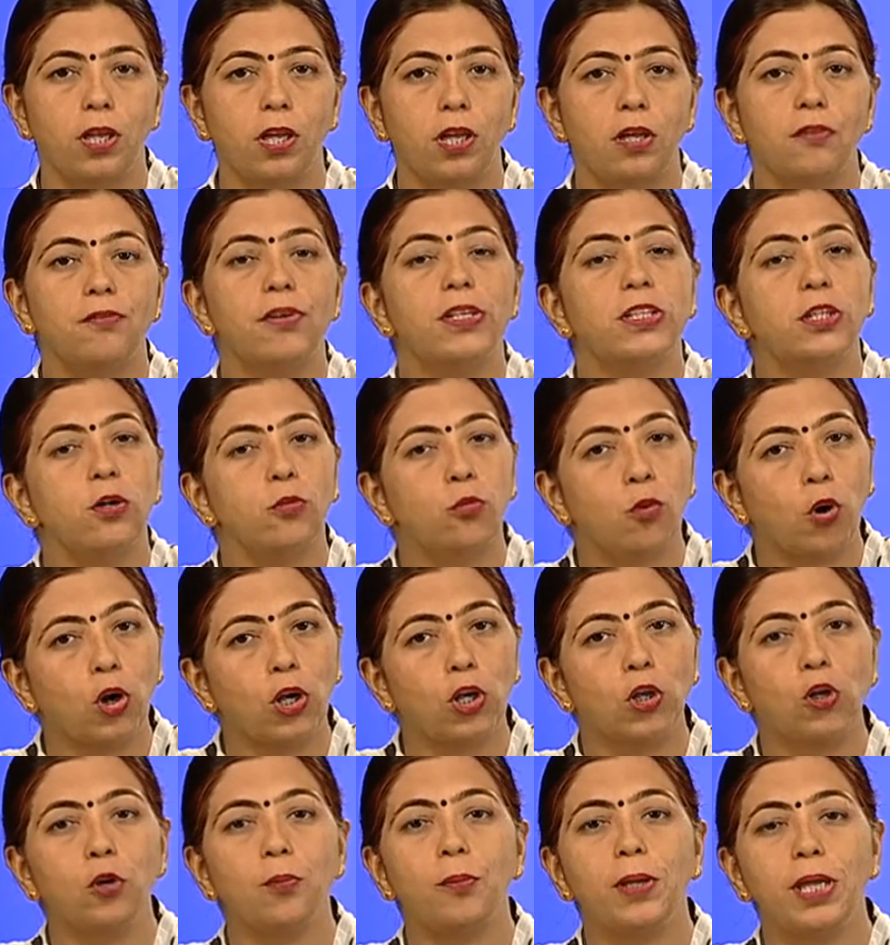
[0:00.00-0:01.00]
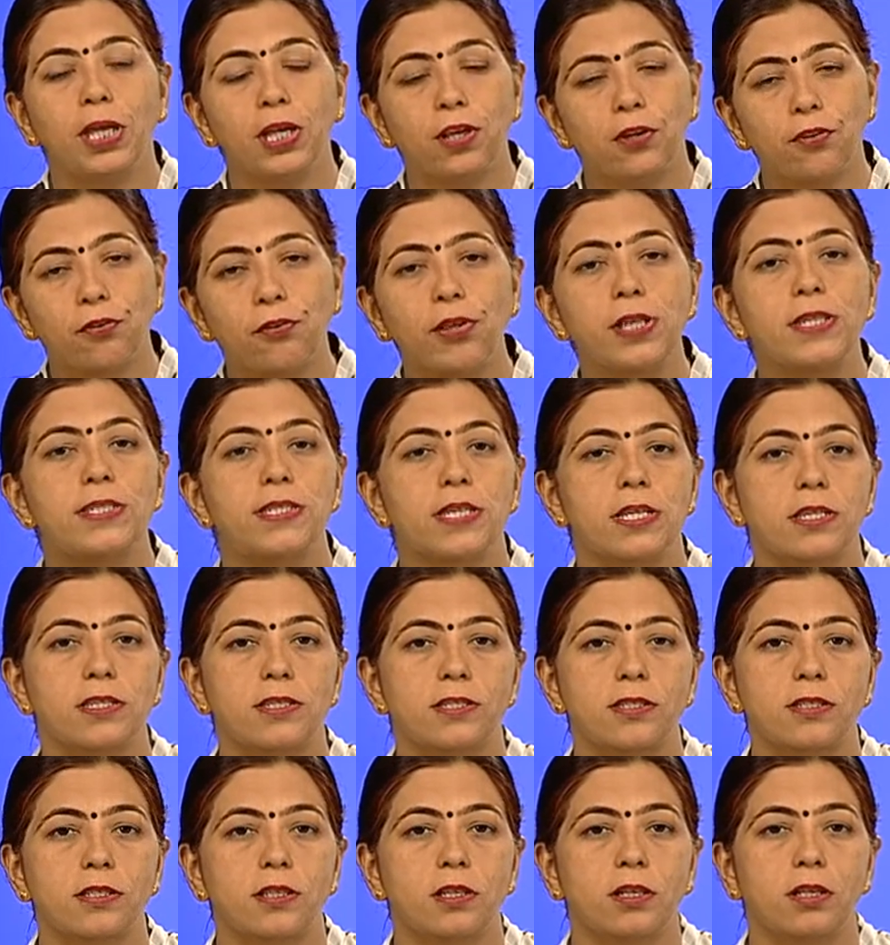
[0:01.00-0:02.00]
When the volume
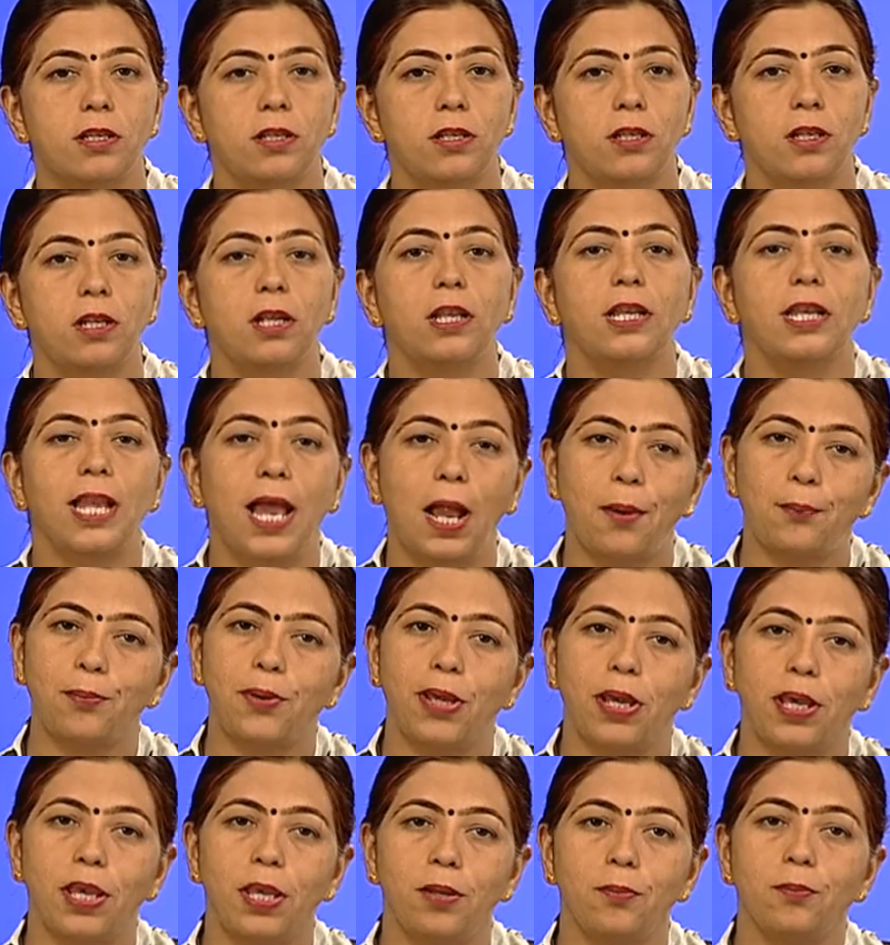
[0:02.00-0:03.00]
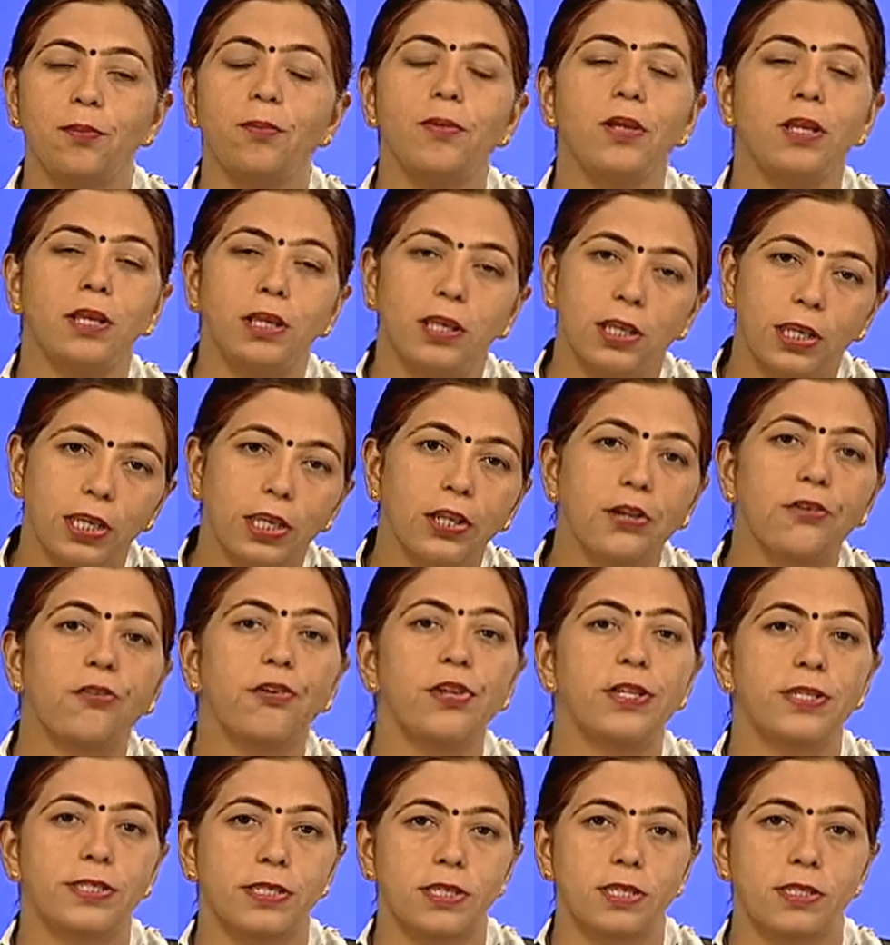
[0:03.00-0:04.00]
increases, lambda m
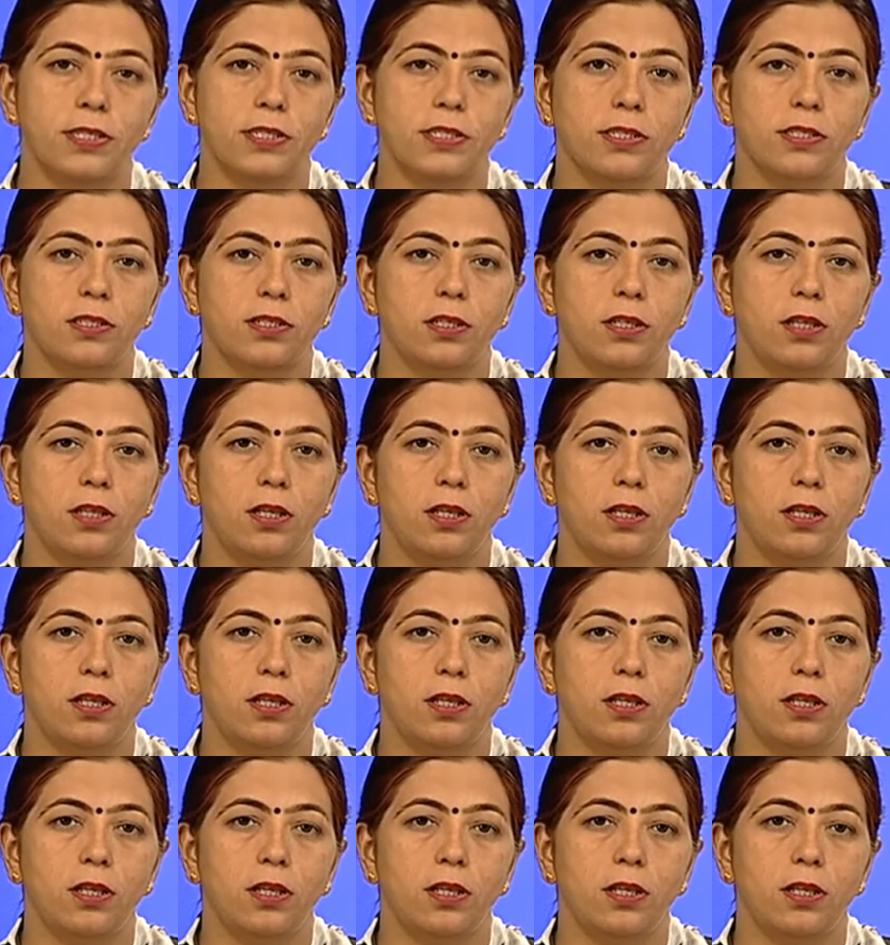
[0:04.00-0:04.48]
increases.